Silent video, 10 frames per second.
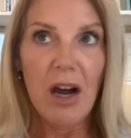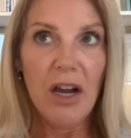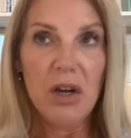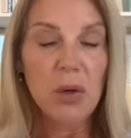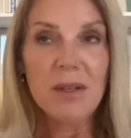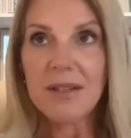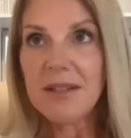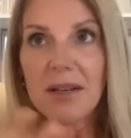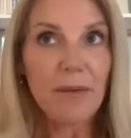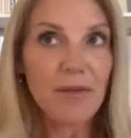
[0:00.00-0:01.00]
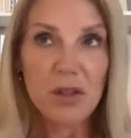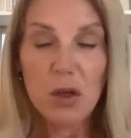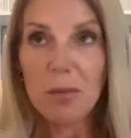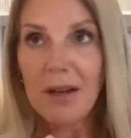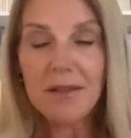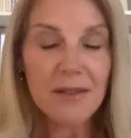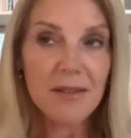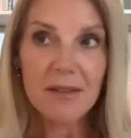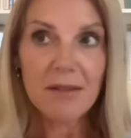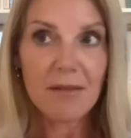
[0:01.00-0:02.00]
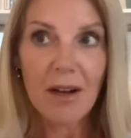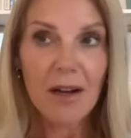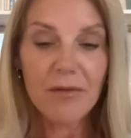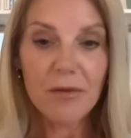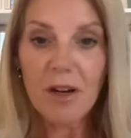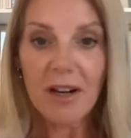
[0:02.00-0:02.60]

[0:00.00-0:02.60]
I couldn't sit up for 2 months after it.